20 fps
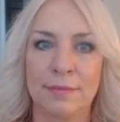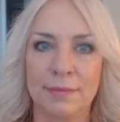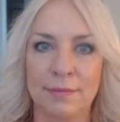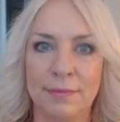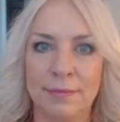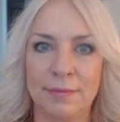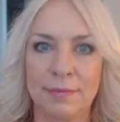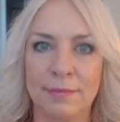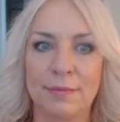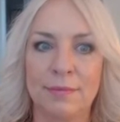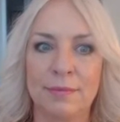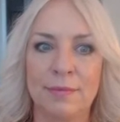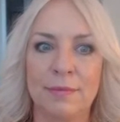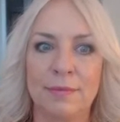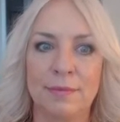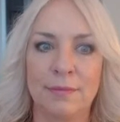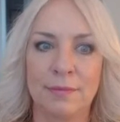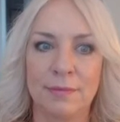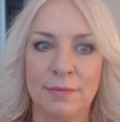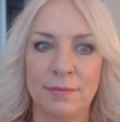
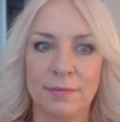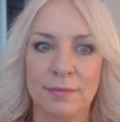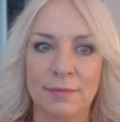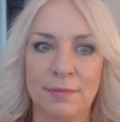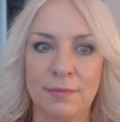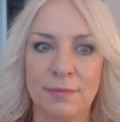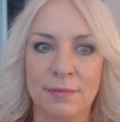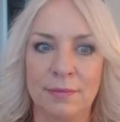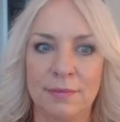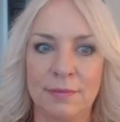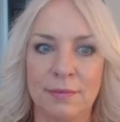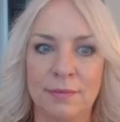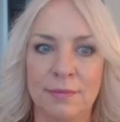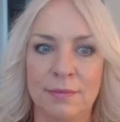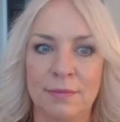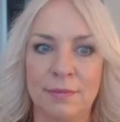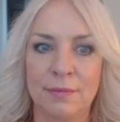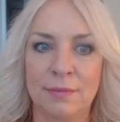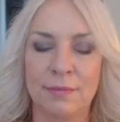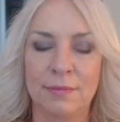
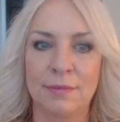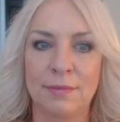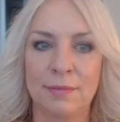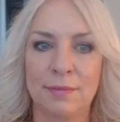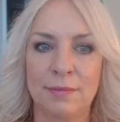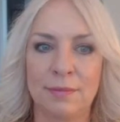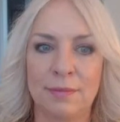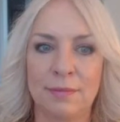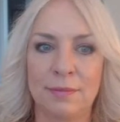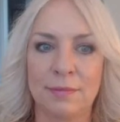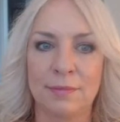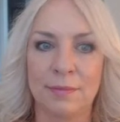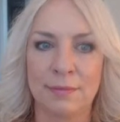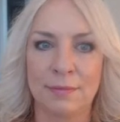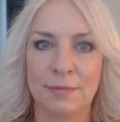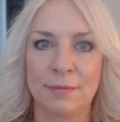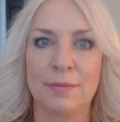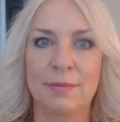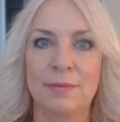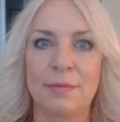
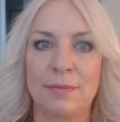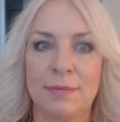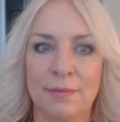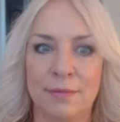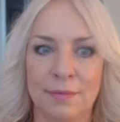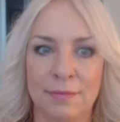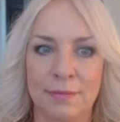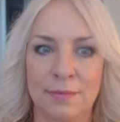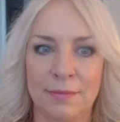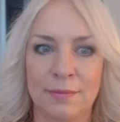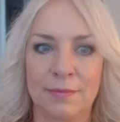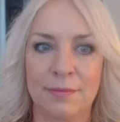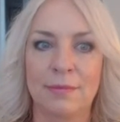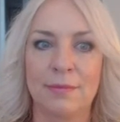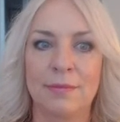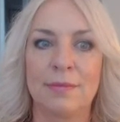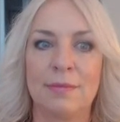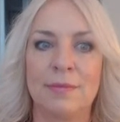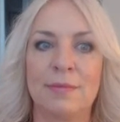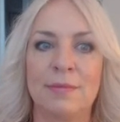
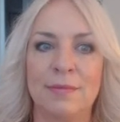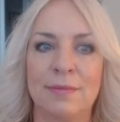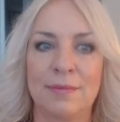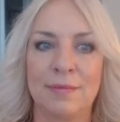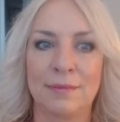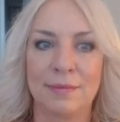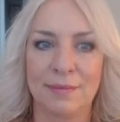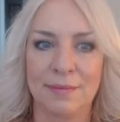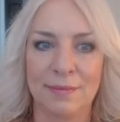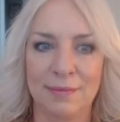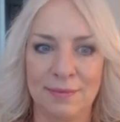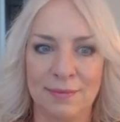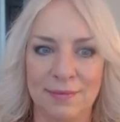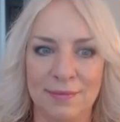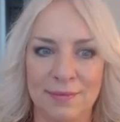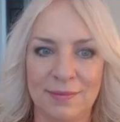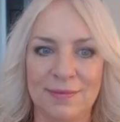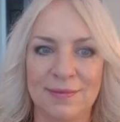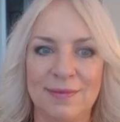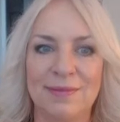
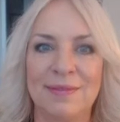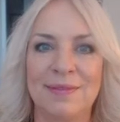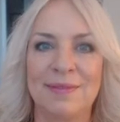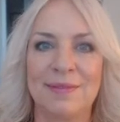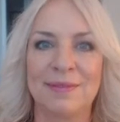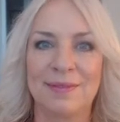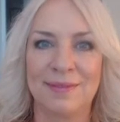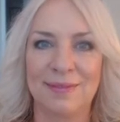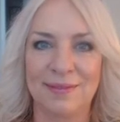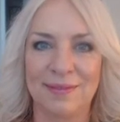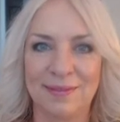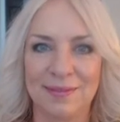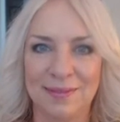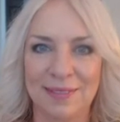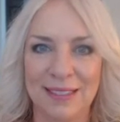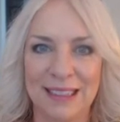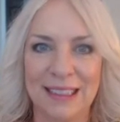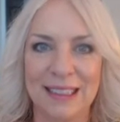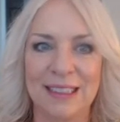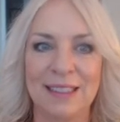
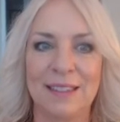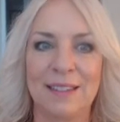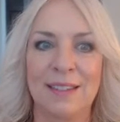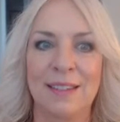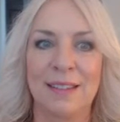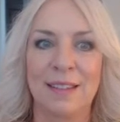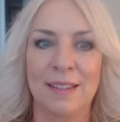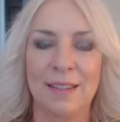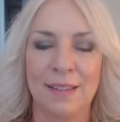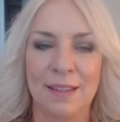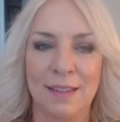The person shown says nothing.